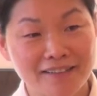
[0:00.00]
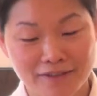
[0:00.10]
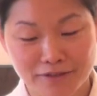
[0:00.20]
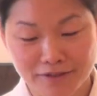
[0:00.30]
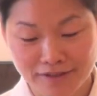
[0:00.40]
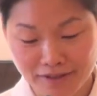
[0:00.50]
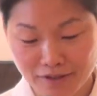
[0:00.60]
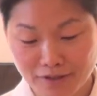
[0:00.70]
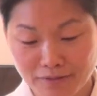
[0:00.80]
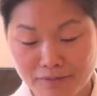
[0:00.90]
Those
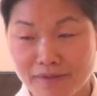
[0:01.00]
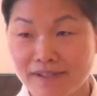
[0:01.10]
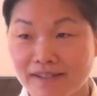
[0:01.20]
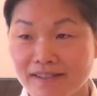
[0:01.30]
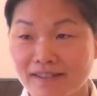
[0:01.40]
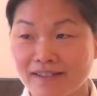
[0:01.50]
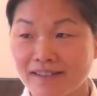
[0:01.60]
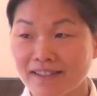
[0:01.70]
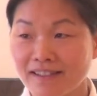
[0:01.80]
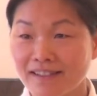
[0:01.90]
terms
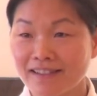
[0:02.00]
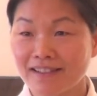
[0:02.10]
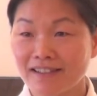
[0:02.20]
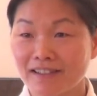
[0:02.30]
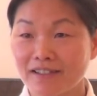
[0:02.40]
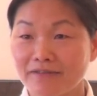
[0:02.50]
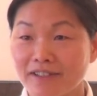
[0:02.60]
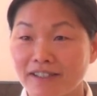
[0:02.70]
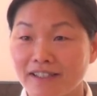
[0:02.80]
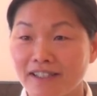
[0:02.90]
are
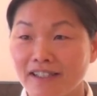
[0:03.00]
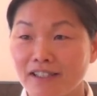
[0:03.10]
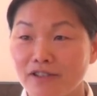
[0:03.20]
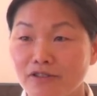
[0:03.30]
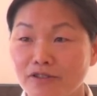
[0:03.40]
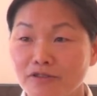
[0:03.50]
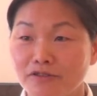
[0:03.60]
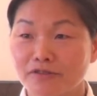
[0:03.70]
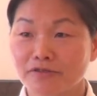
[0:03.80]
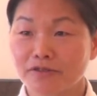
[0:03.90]
very
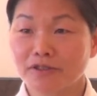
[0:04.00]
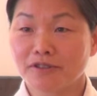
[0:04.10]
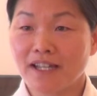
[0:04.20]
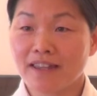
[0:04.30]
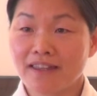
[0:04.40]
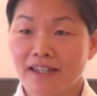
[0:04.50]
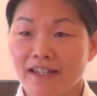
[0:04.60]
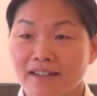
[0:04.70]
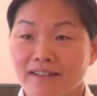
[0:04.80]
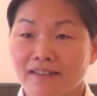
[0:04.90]
new for you, I
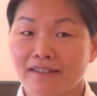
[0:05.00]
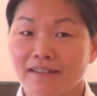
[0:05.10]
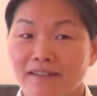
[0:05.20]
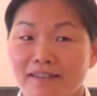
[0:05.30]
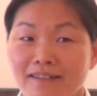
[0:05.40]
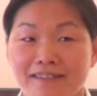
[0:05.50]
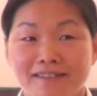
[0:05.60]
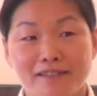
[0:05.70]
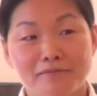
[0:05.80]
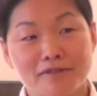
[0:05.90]
think.
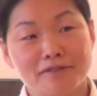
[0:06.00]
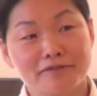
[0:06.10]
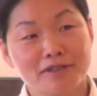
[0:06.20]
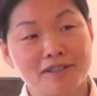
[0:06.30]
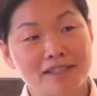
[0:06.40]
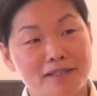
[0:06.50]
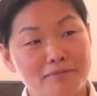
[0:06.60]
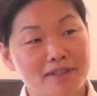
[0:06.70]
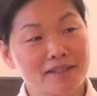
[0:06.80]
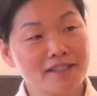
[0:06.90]
Some of you already
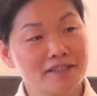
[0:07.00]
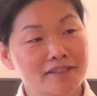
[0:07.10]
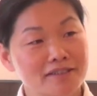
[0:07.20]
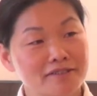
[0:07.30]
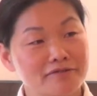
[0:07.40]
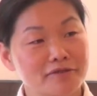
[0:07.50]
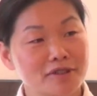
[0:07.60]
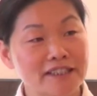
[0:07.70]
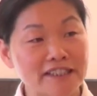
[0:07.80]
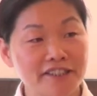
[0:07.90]
been here for
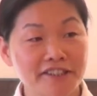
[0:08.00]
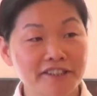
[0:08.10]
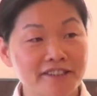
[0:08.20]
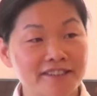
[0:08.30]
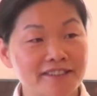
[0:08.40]
a year.